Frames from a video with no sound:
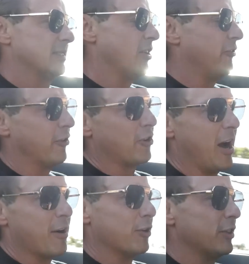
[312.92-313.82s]
I
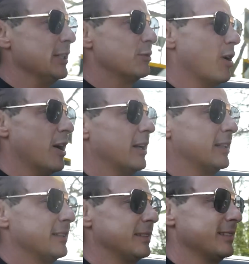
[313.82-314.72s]
forgot how good these were.
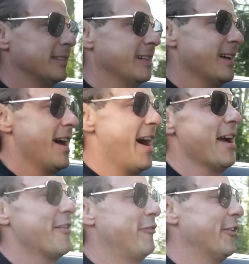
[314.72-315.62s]

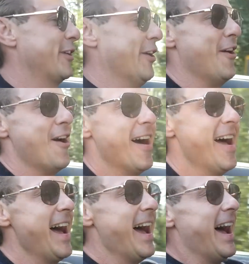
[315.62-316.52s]
I forgot
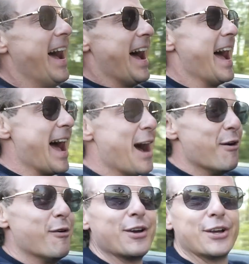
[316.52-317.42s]

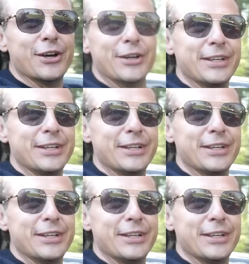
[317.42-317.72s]
how good